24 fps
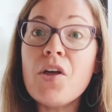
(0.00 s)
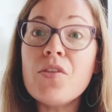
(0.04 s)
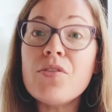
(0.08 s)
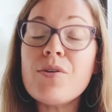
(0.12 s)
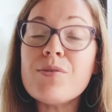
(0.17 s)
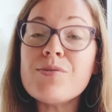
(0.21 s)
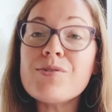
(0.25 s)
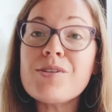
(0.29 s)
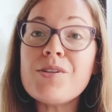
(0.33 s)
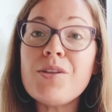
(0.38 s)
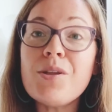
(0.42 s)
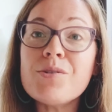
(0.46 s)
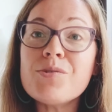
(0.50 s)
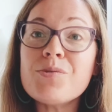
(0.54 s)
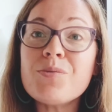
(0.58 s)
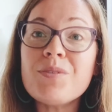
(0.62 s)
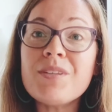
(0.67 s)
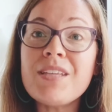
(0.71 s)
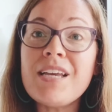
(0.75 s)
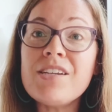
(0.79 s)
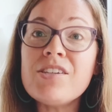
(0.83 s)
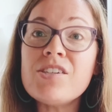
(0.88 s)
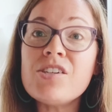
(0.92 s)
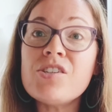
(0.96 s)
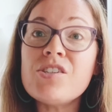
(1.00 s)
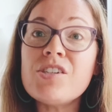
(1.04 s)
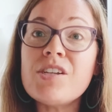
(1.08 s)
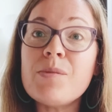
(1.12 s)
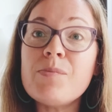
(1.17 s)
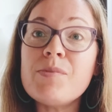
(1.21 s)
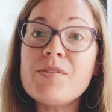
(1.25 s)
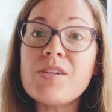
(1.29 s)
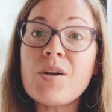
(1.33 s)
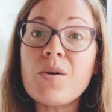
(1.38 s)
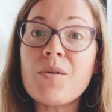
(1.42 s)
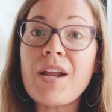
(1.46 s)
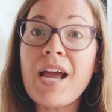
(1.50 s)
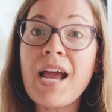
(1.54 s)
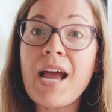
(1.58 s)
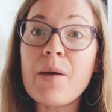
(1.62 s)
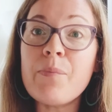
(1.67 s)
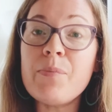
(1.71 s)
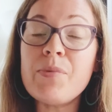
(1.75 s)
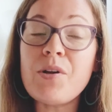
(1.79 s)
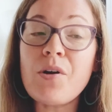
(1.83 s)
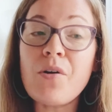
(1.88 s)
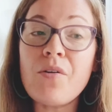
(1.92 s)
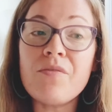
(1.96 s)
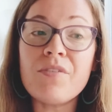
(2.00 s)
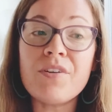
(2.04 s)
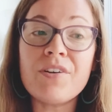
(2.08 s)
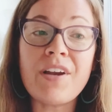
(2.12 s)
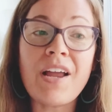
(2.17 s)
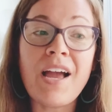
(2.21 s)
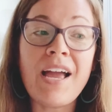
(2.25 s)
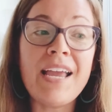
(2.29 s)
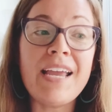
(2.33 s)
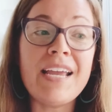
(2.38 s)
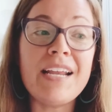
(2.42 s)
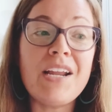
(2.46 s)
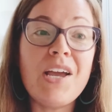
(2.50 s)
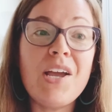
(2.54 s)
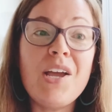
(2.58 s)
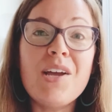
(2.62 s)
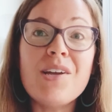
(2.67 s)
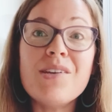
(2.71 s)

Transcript: Those close relationships don't happen overnight.